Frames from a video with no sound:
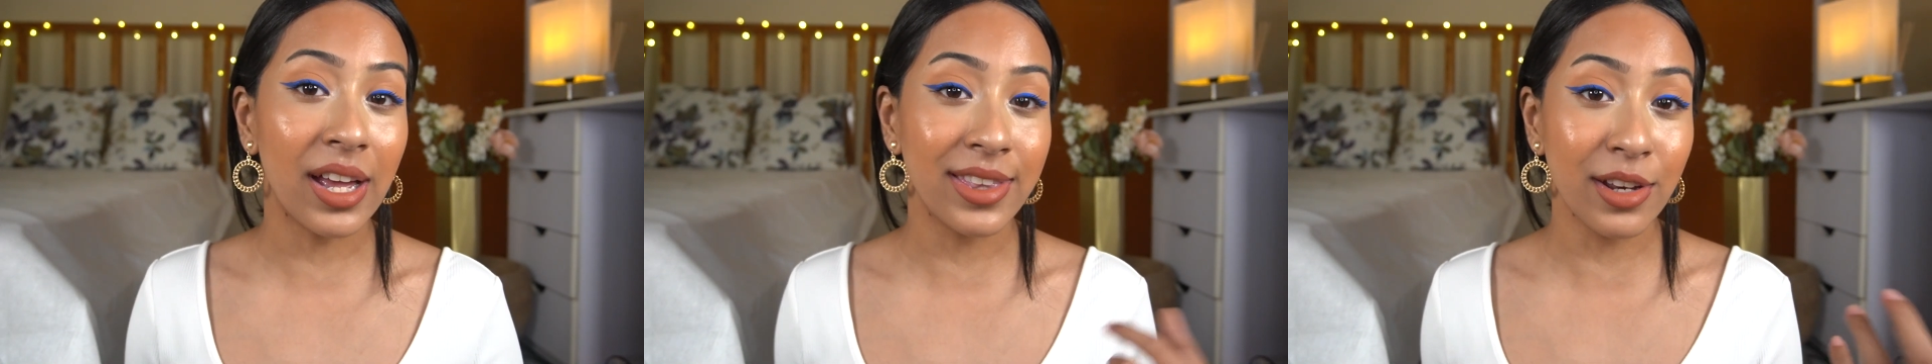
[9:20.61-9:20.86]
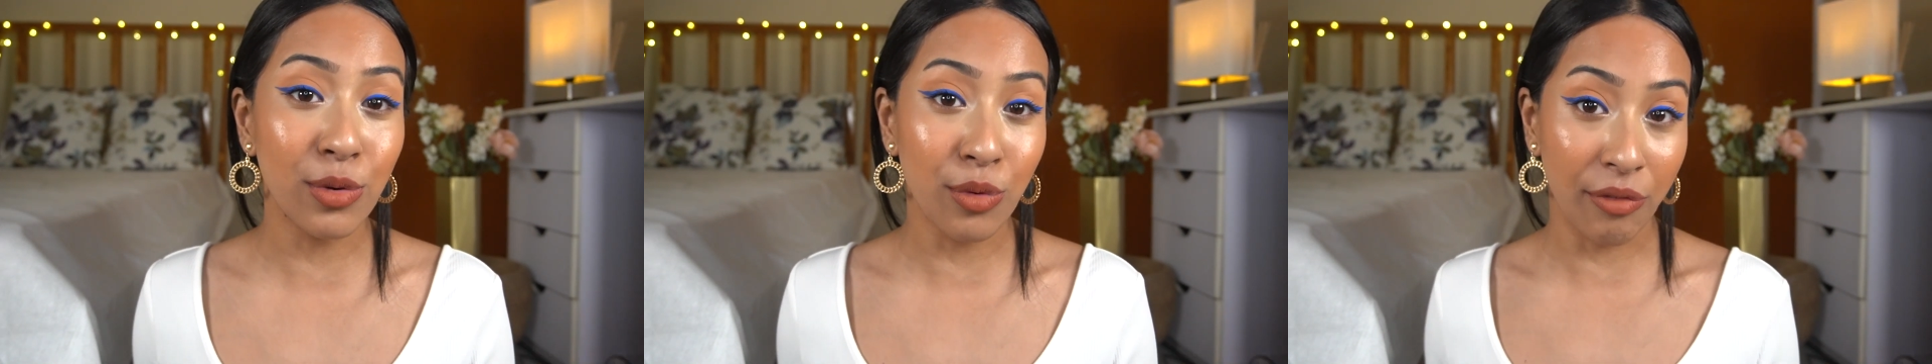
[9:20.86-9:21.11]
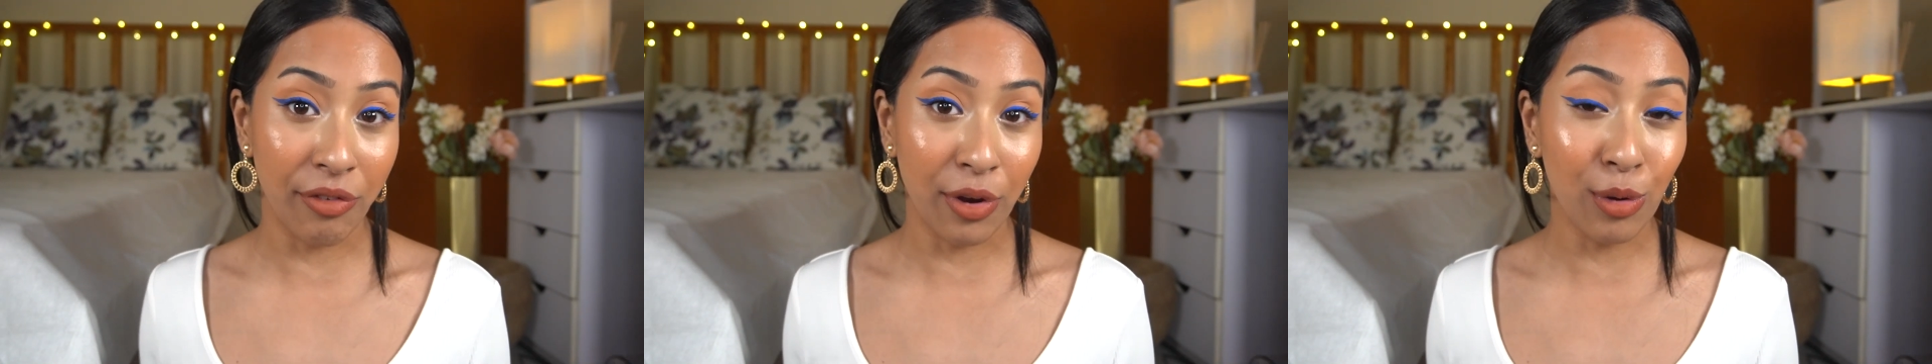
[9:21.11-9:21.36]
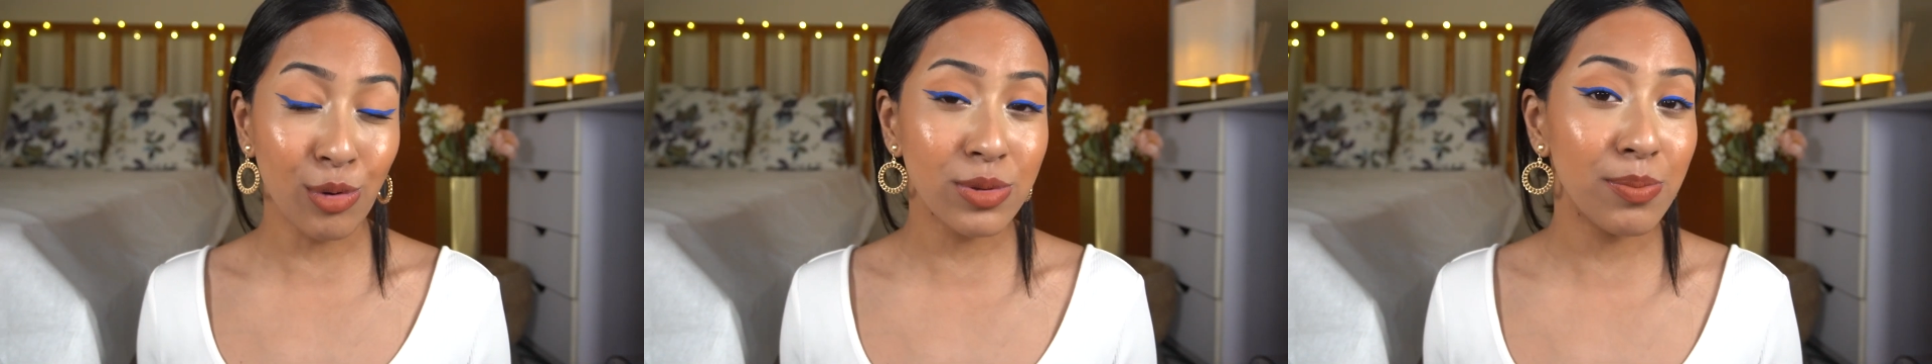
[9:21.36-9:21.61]
other
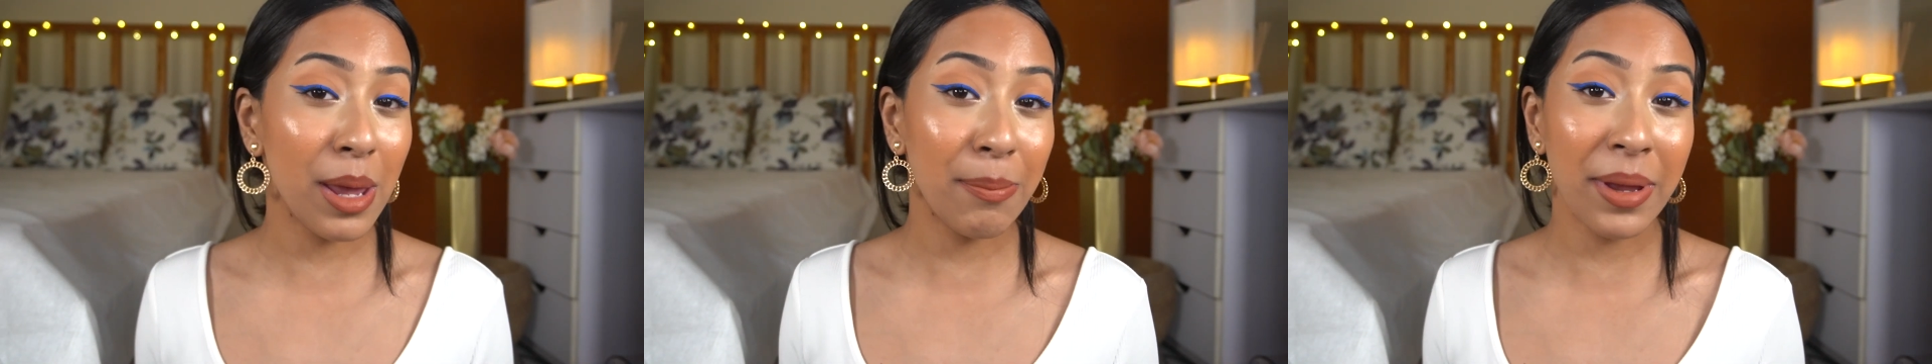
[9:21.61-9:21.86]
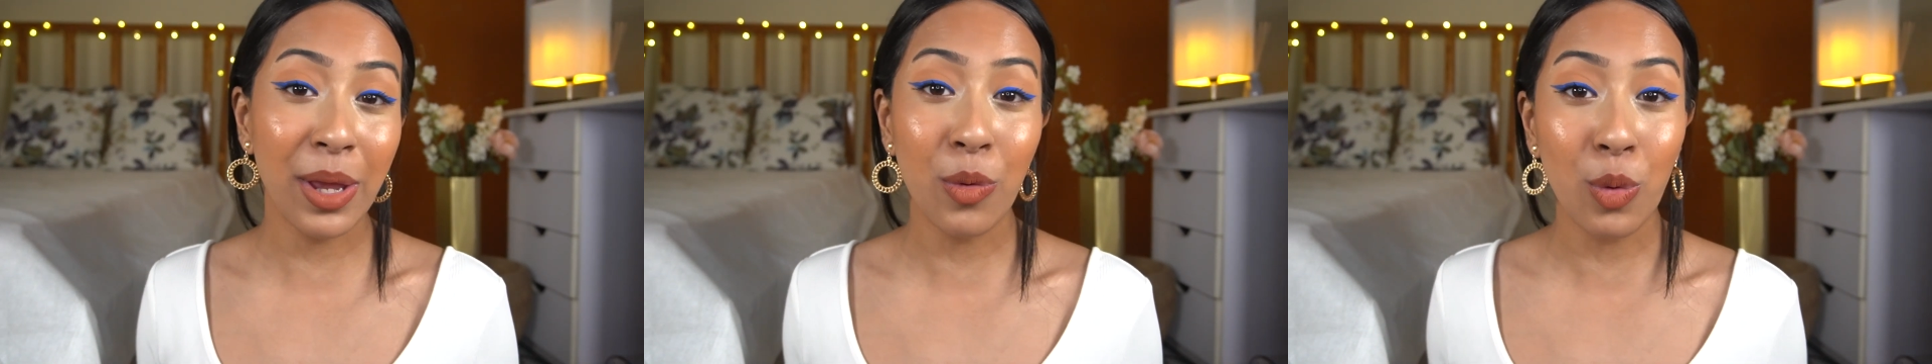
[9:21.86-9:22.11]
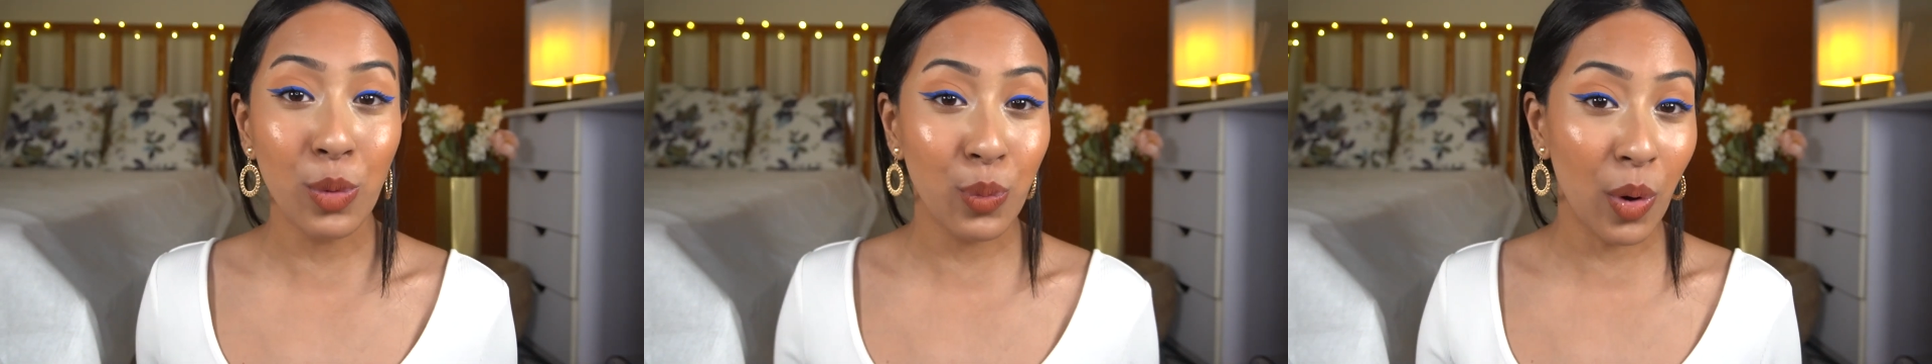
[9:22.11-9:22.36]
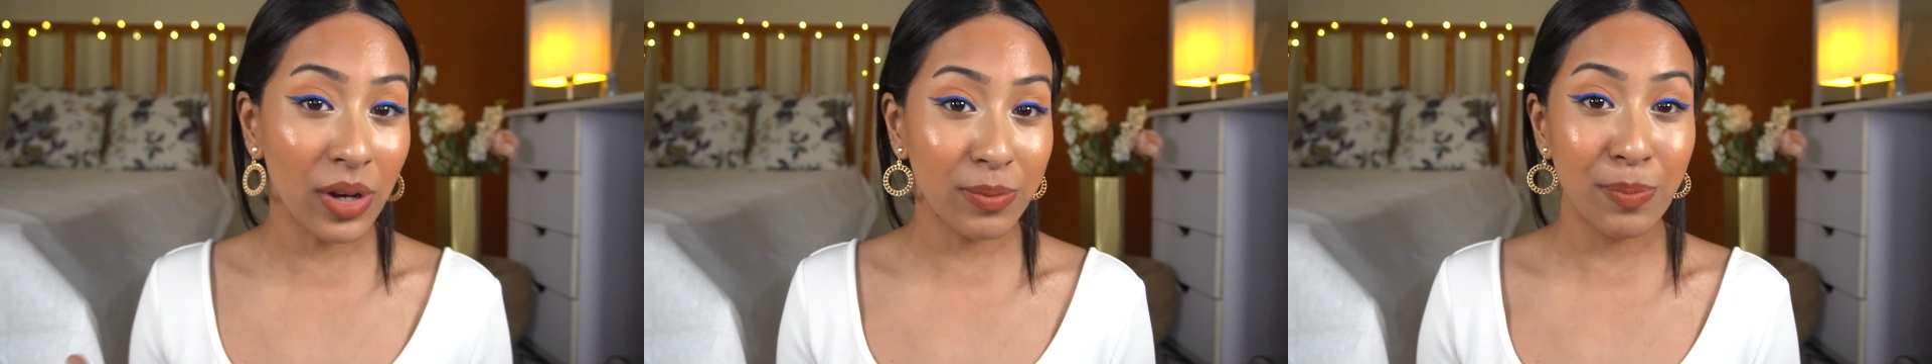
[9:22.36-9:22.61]
reviews maybe you would
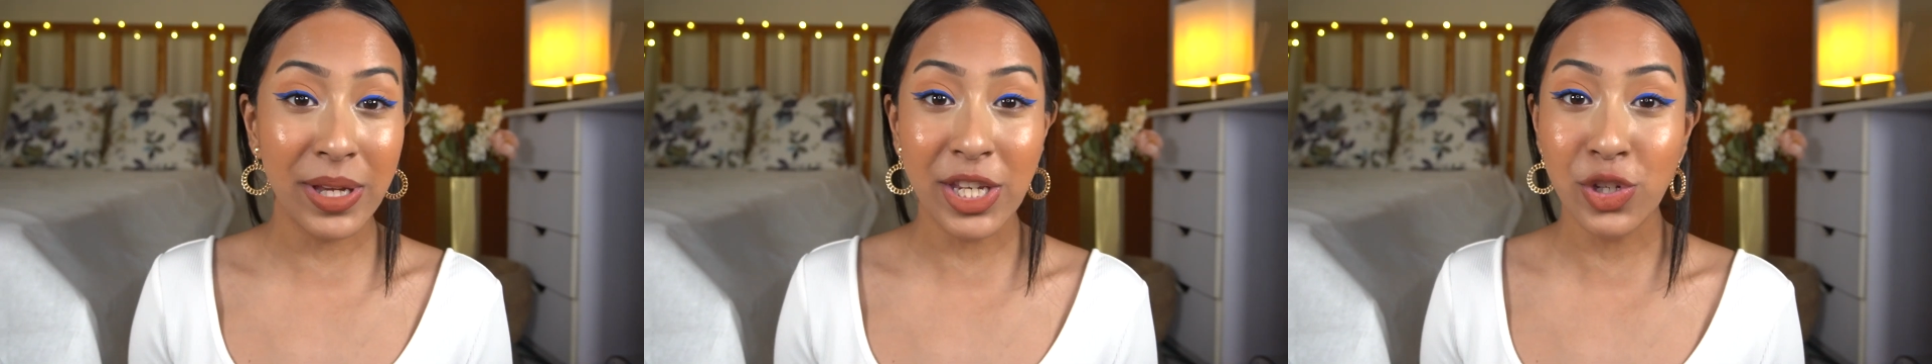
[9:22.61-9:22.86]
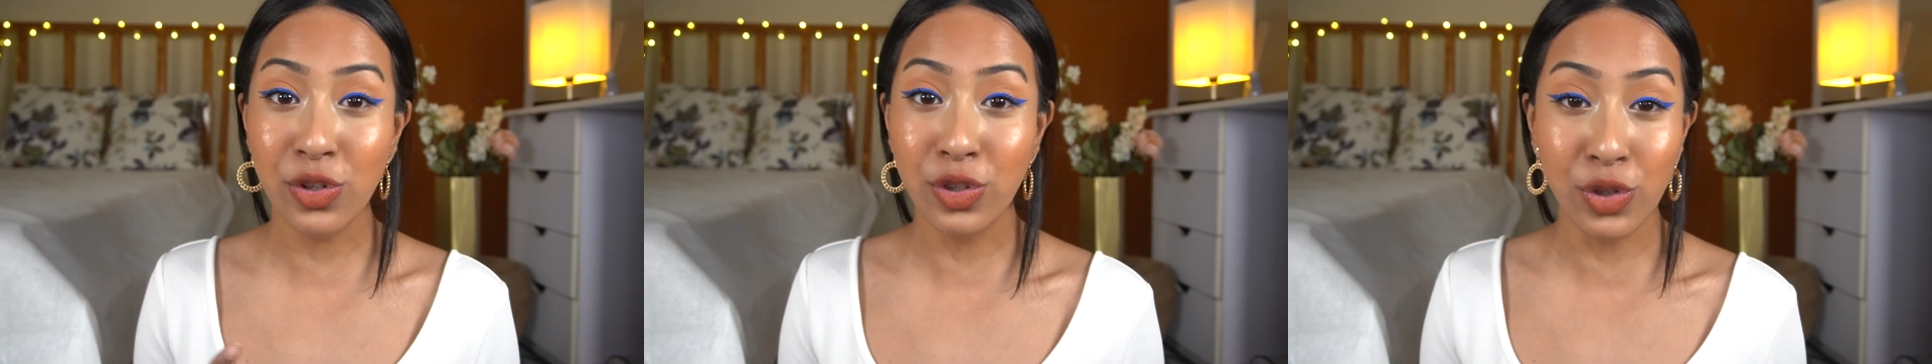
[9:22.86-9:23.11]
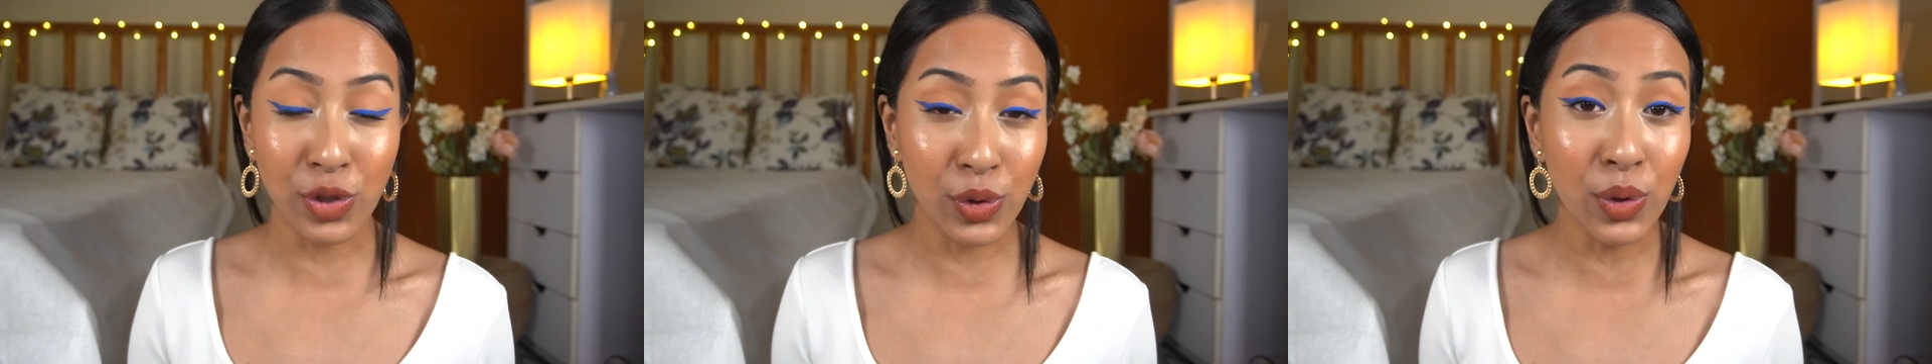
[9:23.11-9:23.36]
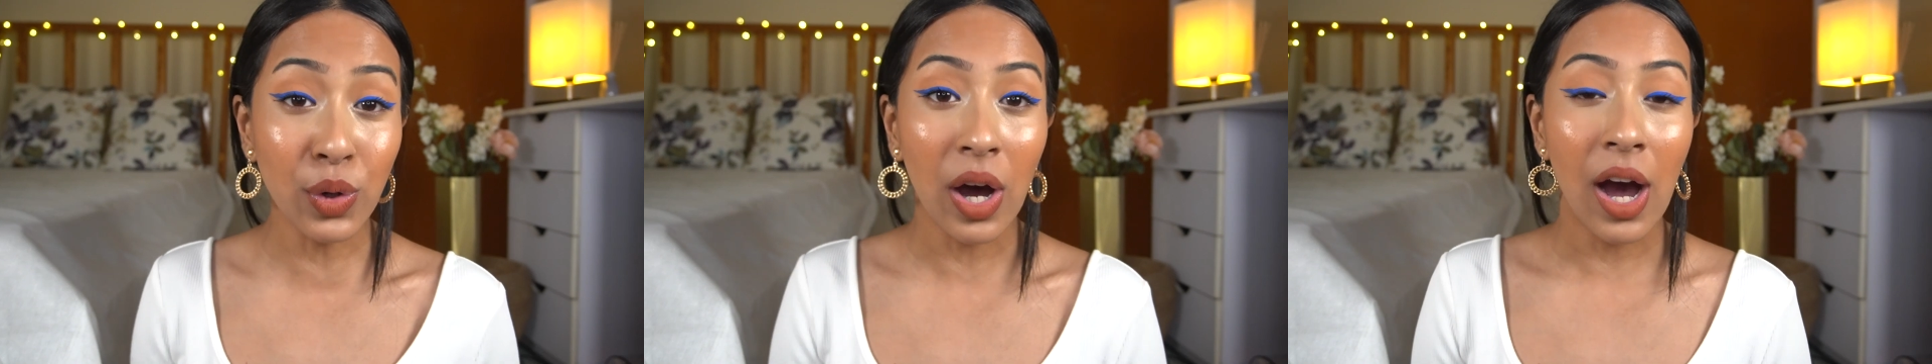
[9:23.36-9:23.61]
want me to
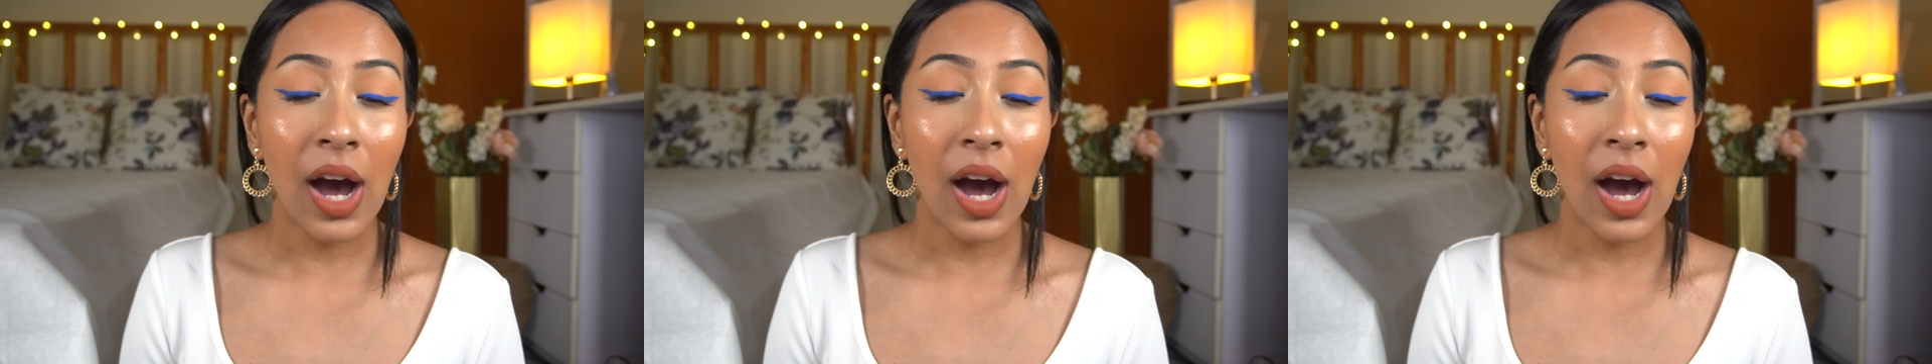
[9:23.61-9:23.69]
do.